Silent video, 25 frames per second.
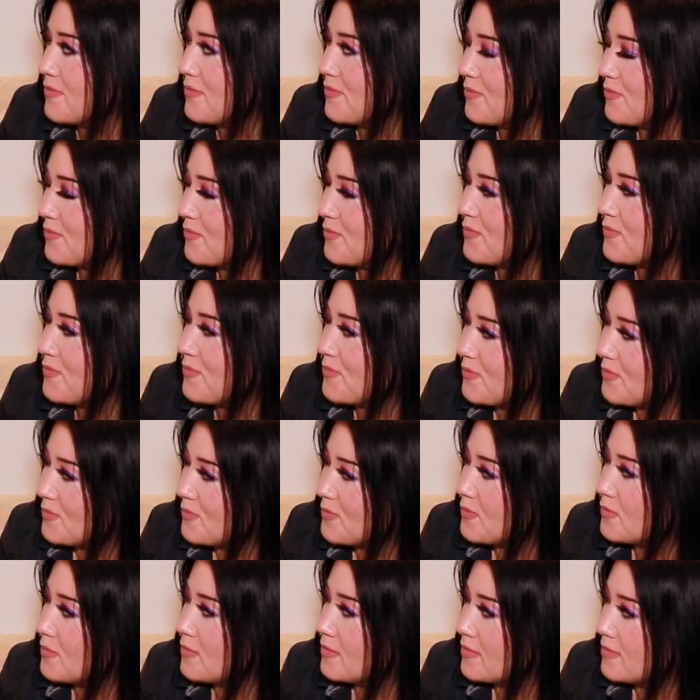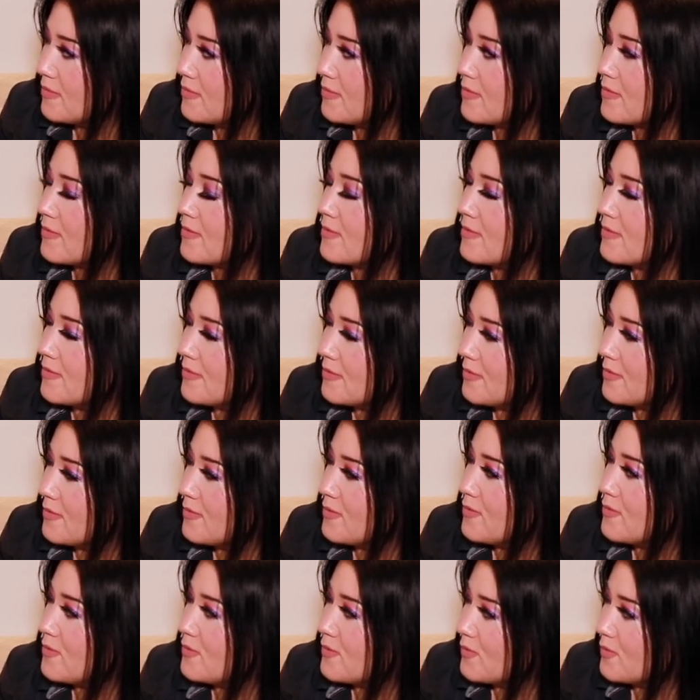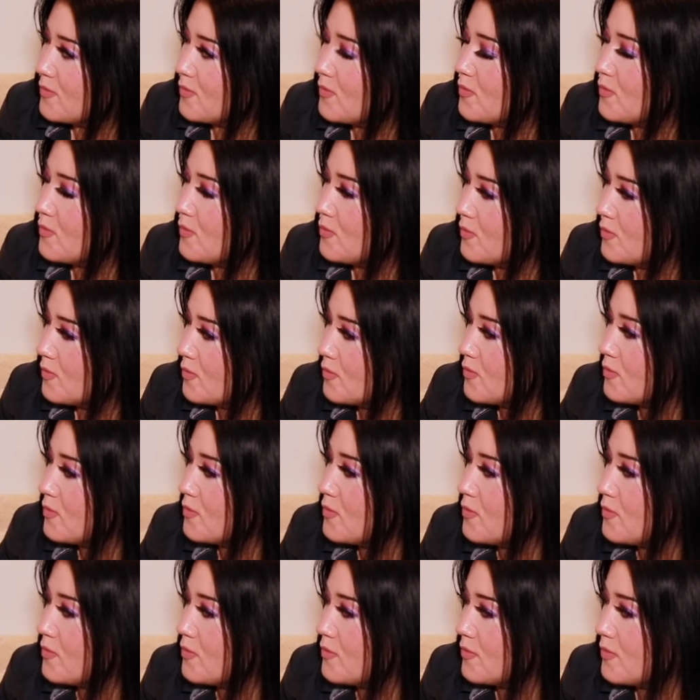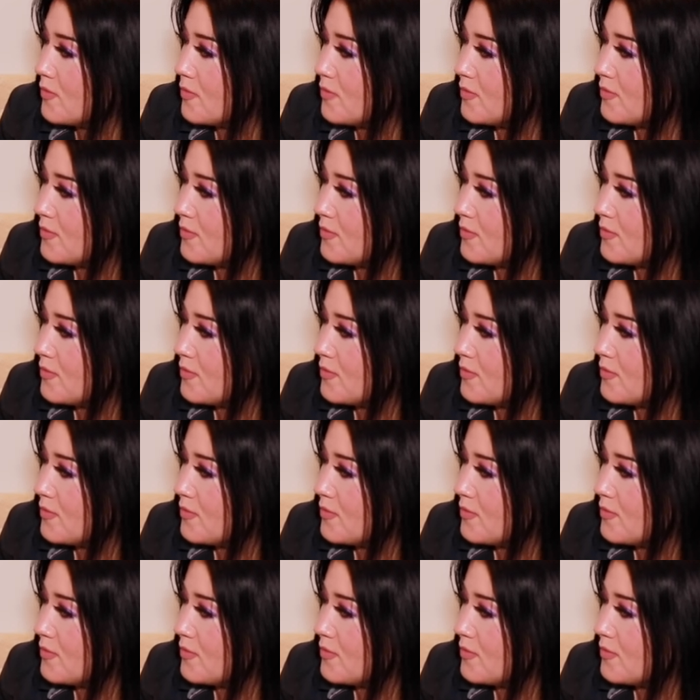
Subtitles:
(not speaking)